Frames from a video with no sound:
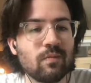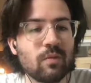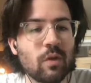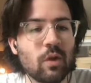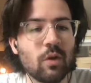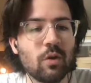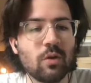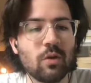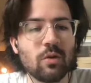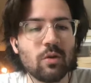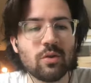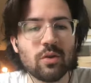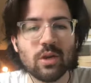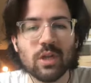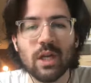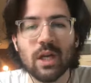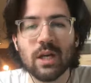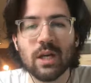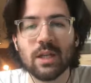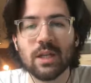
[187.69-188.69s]
Those are
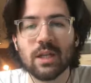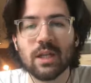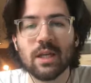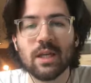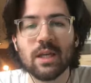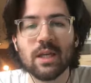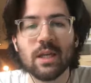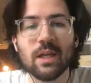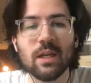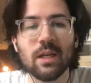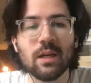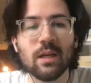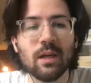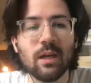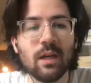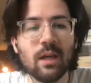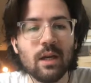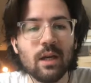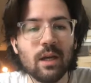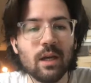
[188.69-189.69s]
kind of the key
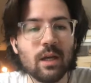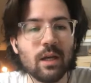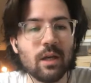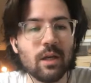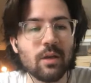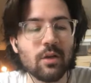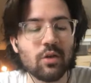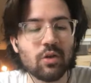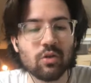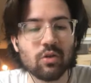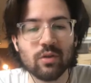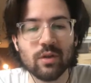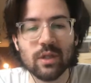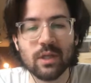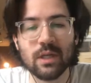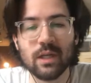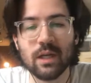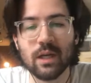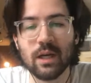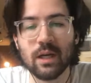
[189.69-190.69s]

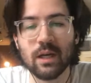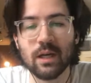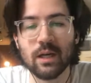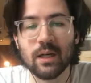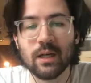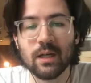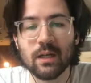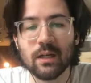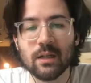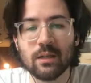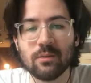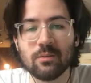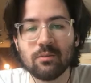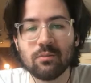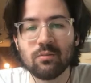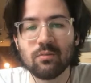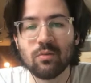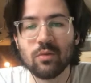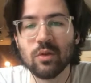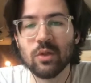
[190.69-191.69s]
injury
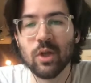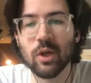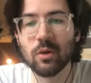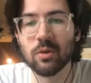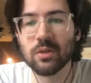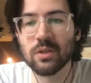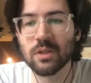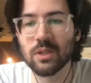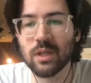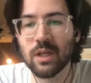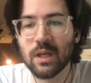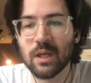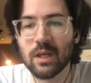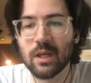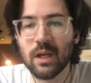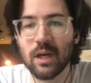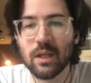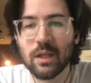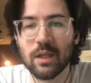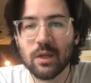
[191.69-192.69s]
notes
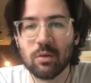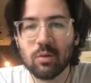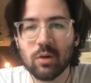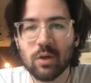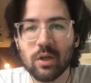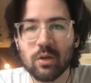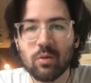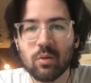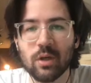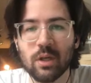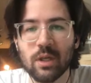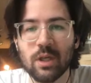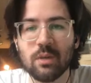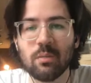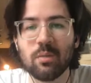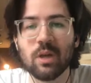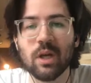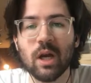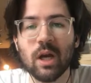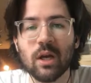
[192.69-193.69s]
that I think we're going to want to
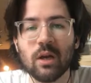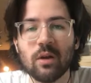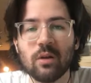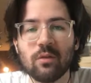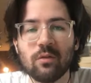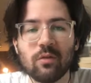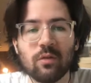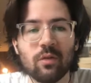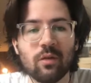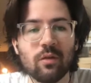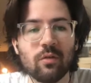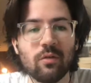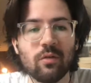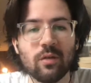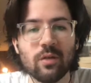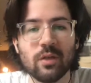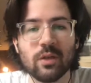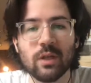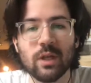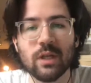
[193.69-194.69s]
keep an eye on for
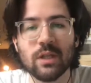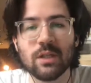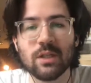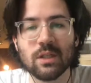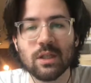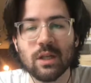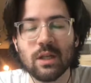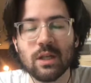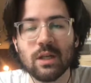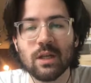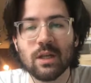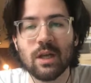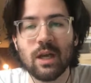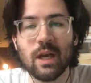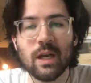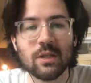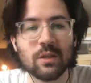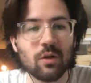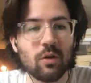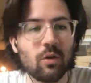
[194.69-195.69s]
the late slate
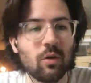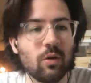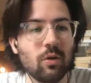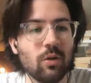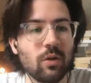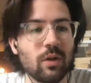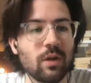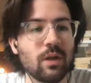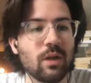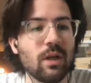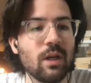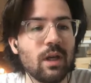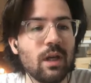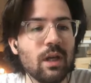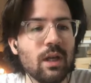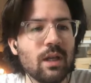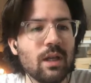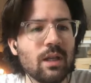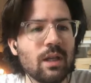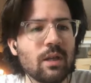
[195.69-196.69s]
as a whole, and
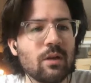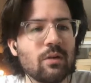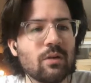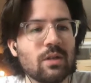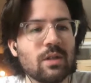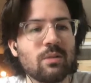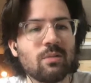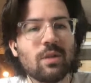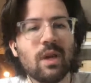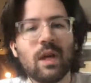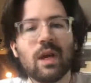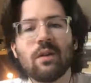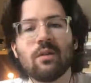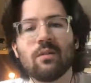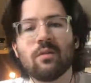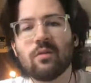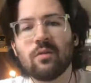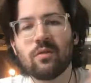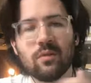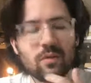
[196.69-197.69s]
they do seem to
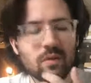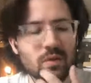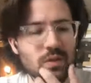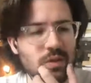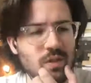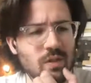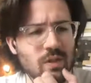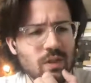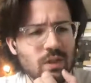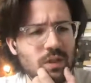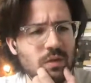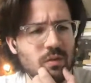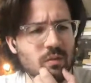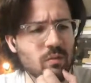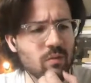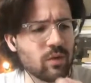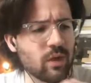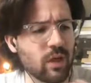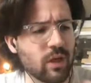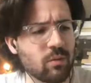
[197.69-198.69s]
have
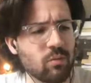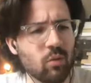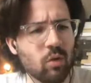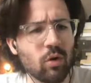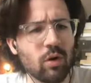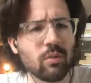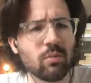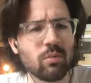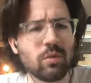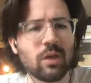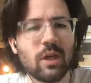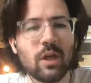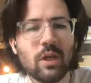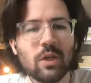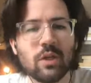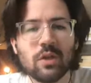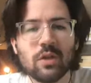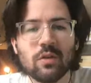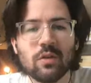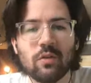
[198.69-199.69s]
more
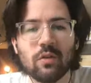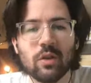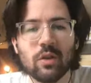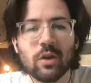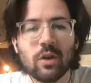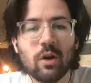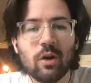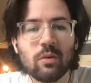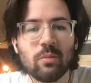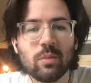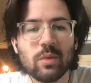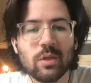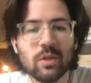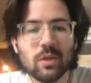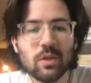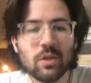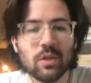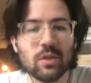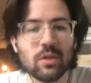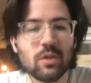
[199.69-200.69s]
implications for the guard
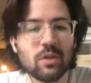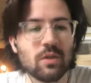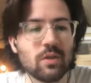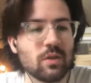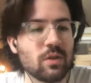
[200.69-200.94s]
position.